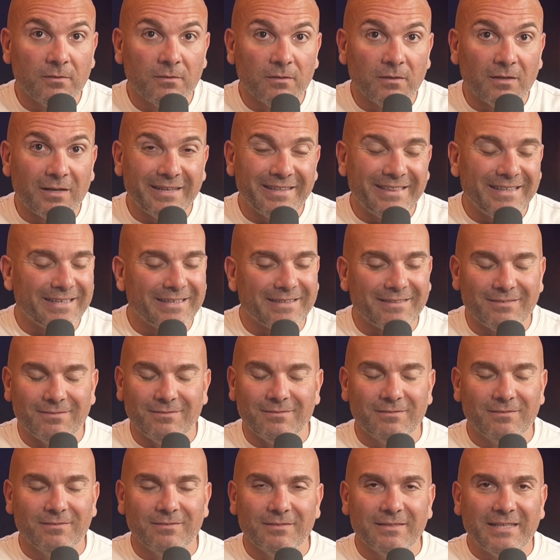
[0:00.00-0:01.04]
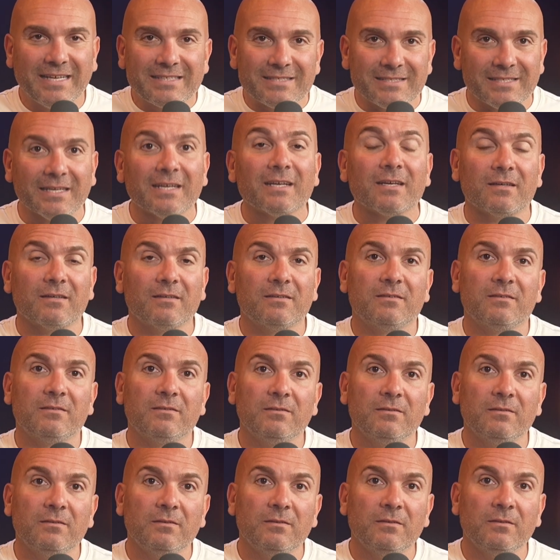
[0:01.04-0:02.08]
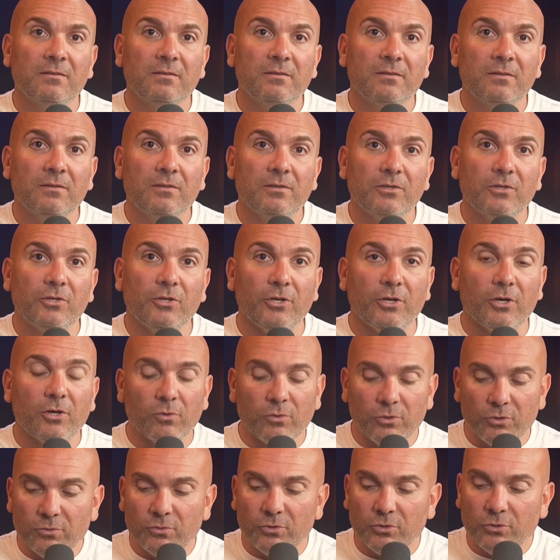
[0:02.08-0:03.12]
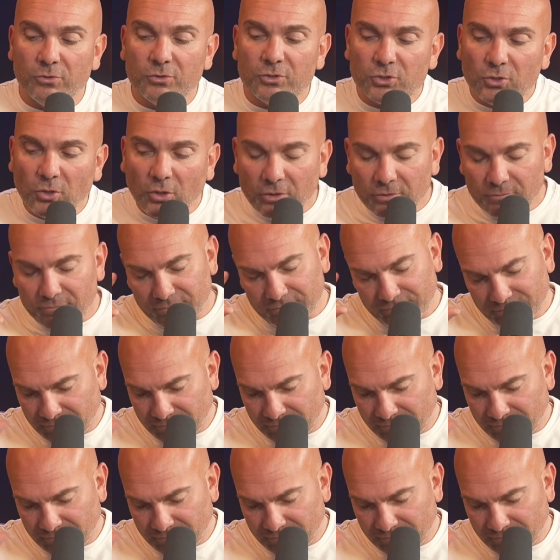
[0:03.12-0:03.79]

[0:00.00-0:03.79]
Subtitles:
I think that's it. You start